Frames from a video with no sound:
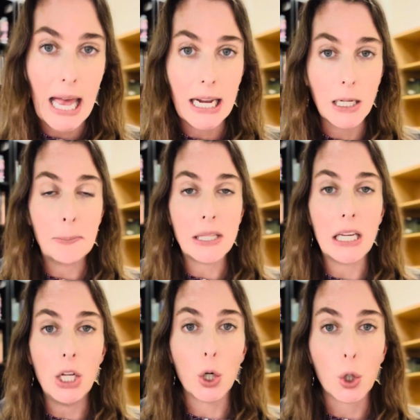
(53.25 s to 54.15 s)
and
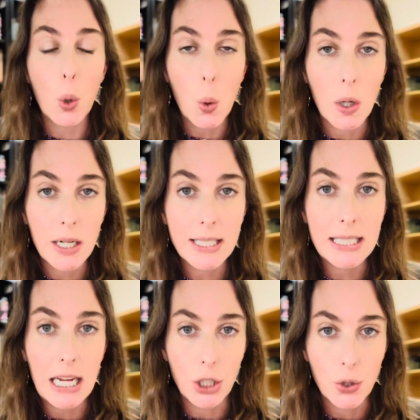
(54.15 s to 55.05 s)
complete your course
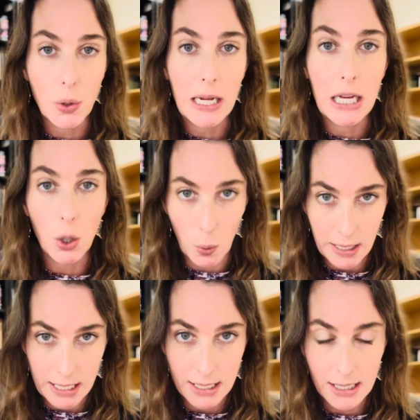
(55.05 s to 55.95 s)
entry
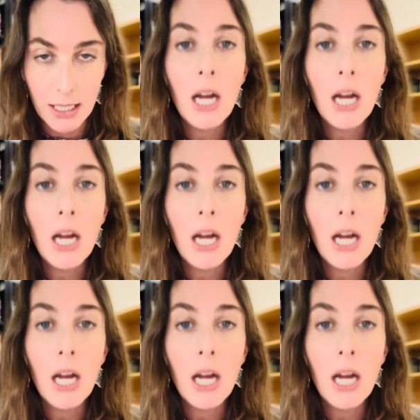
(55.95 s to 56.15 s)
quiz.